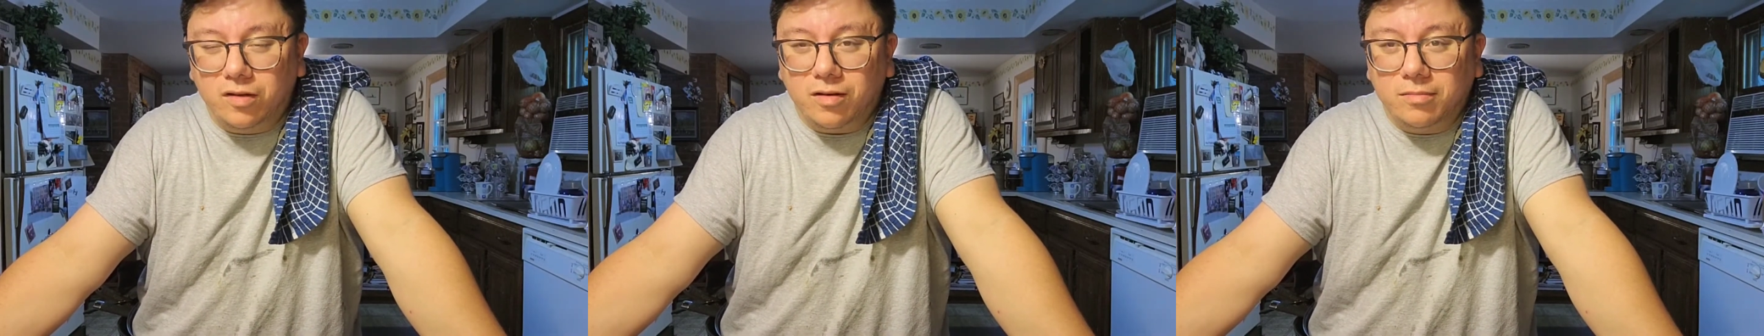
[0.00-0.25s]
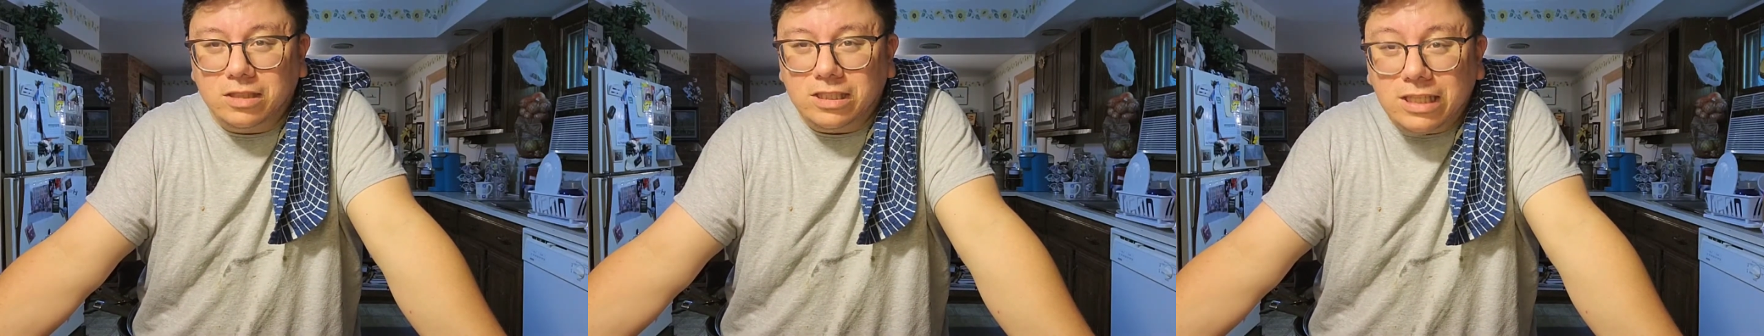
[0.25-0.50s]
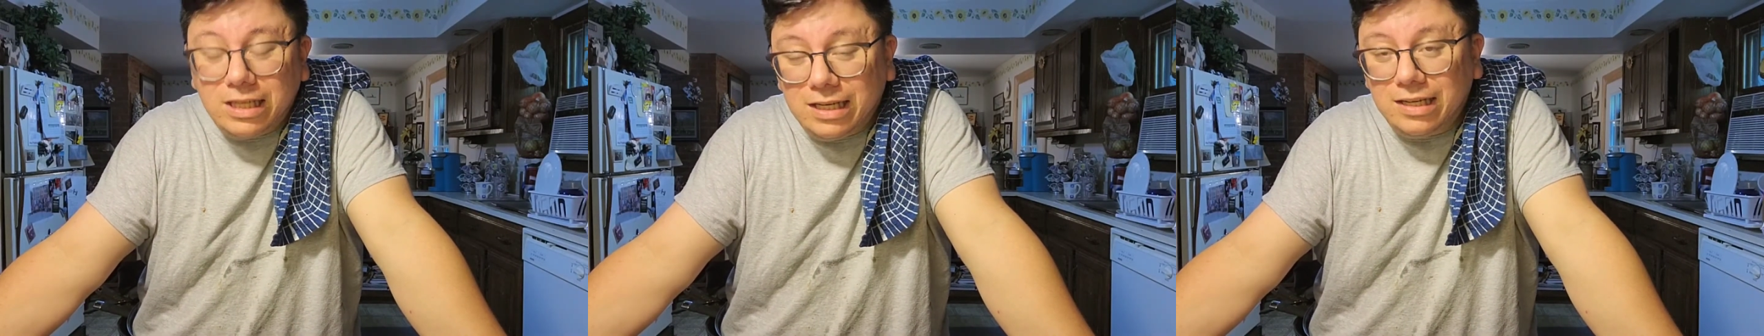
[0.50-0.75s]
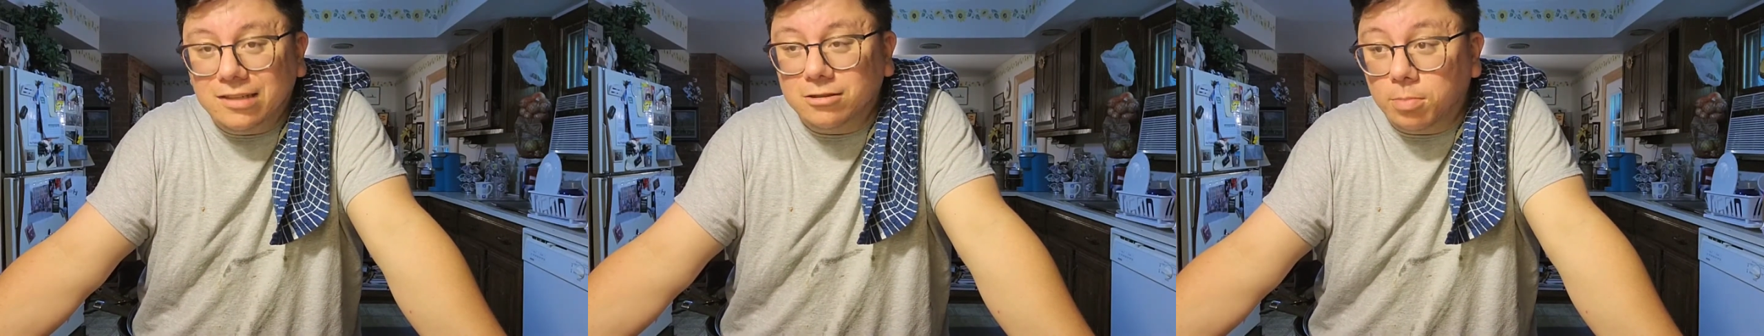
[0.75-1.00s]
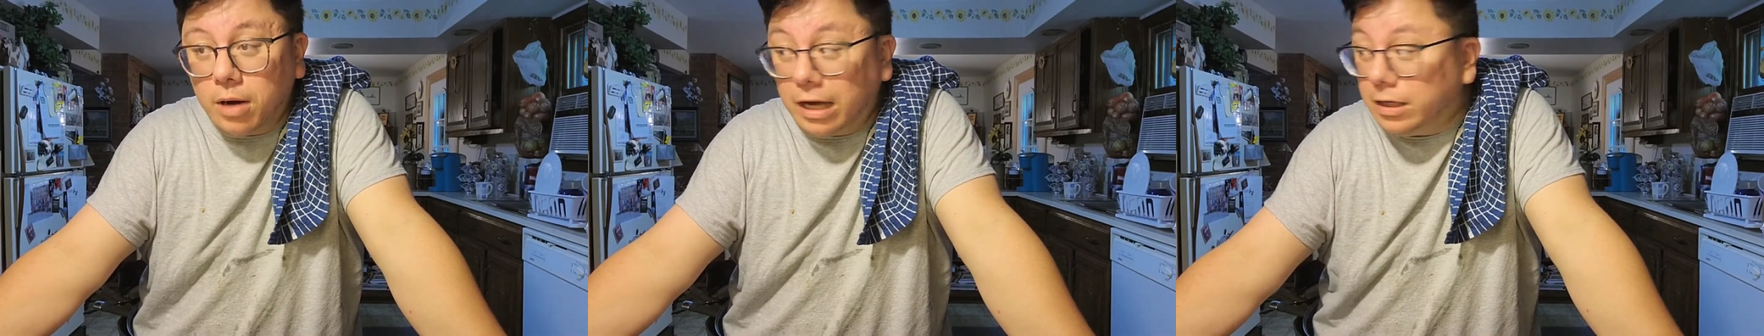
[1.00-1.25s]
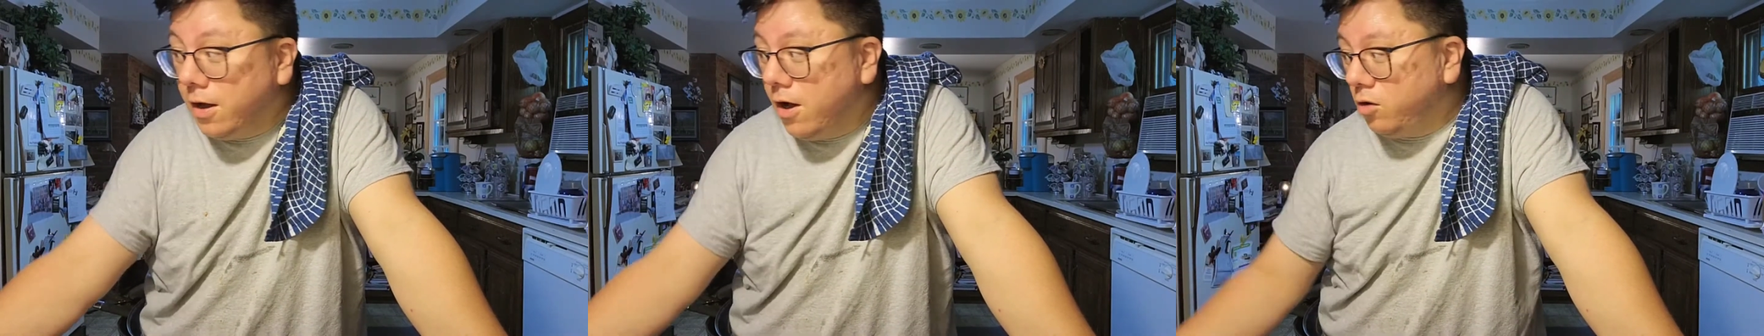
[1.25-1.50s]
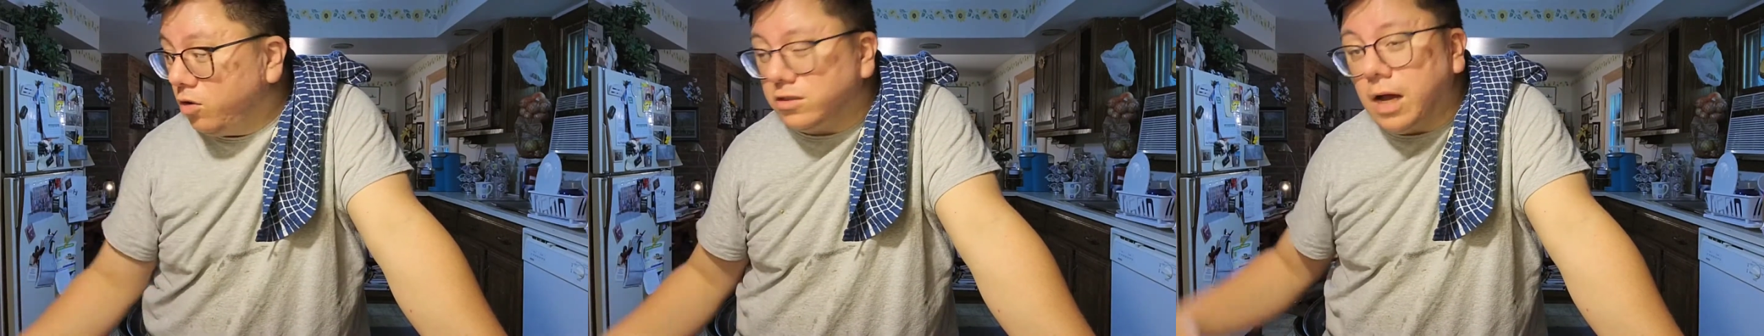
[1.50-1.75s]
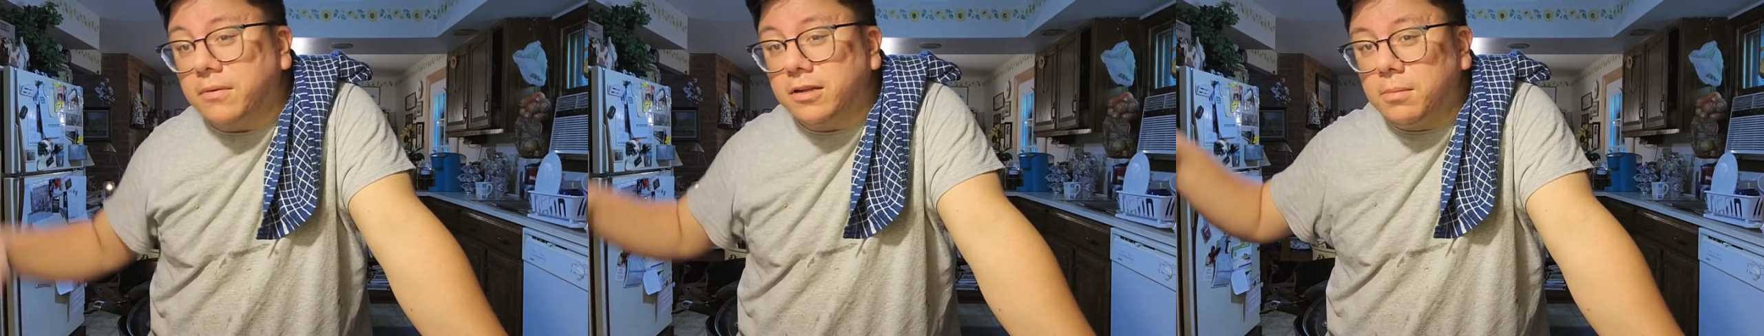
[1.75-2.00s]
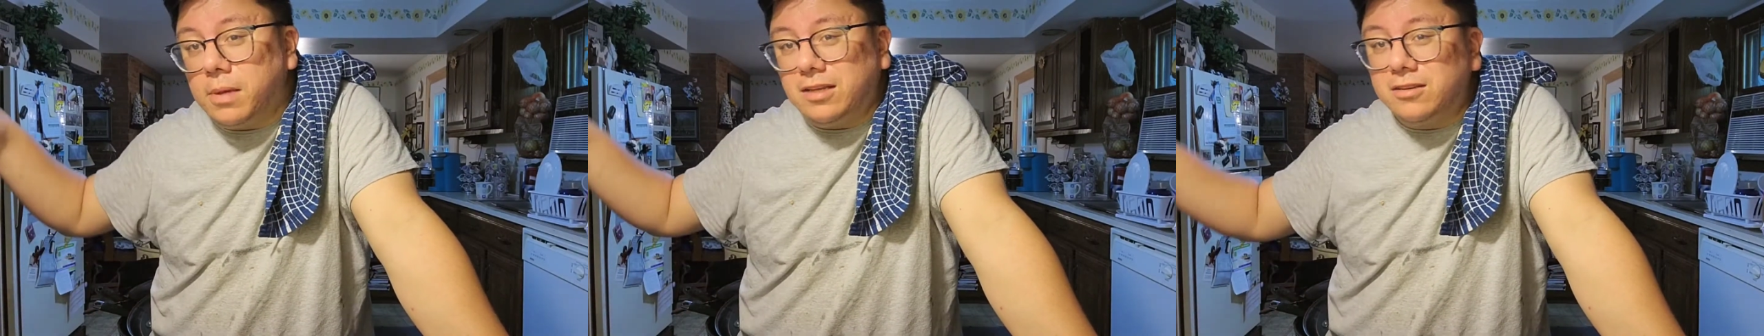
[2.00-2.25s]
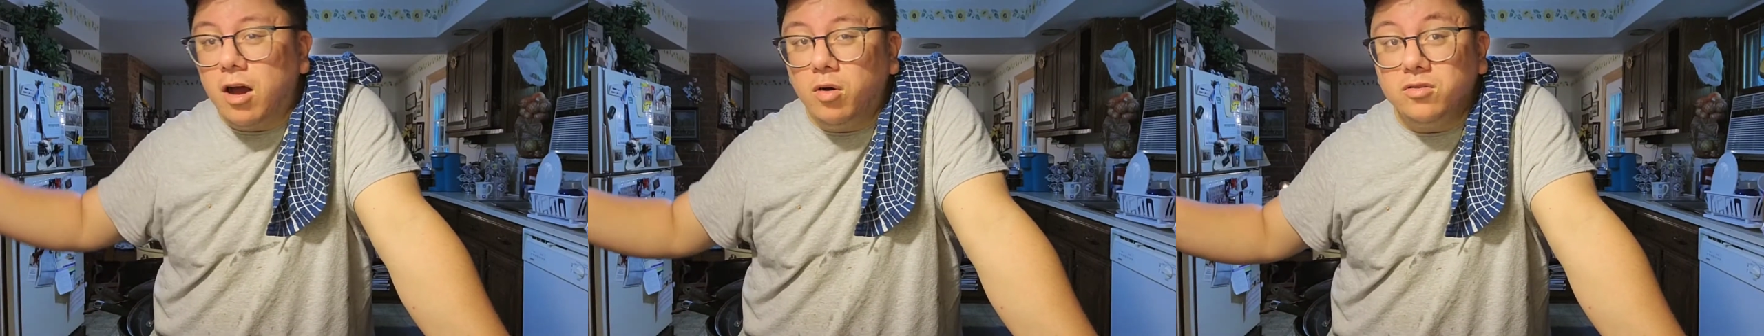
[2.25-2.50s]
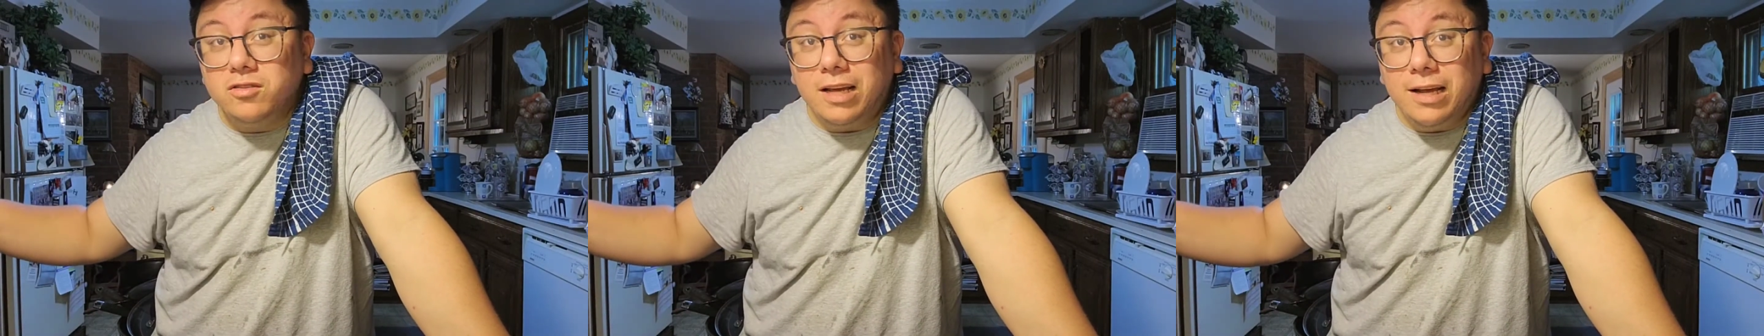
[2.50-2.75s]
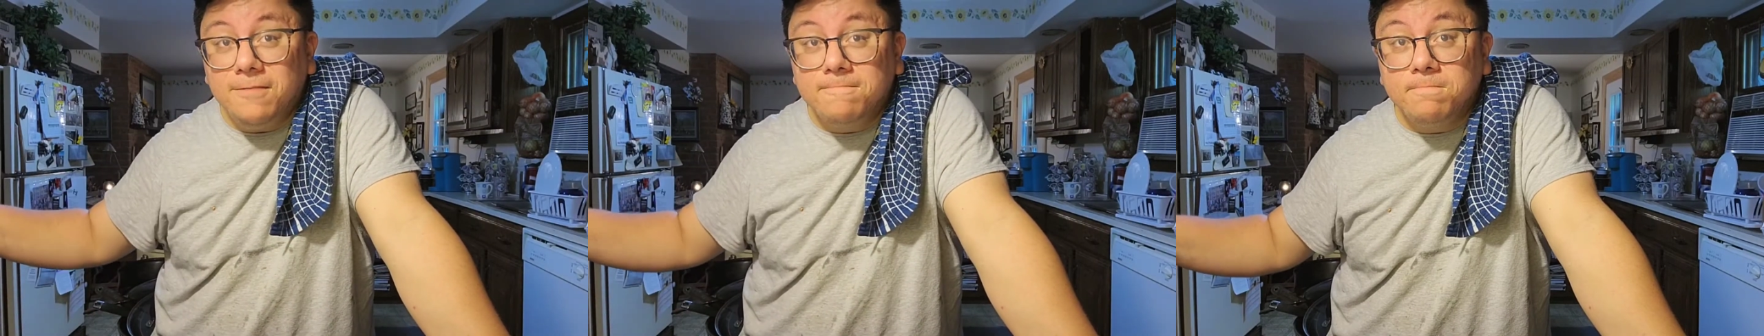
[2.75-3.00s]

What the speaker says: some cheese bread, which I'm going to be toasting.